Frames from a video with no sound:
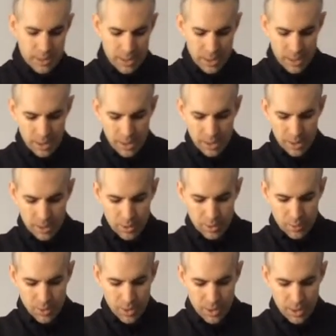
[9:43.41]
to kind of cut
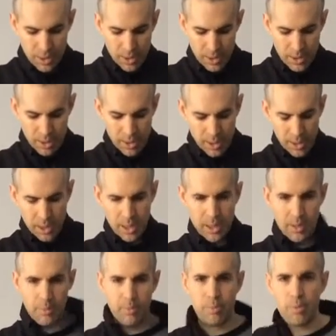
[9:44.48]
the wind and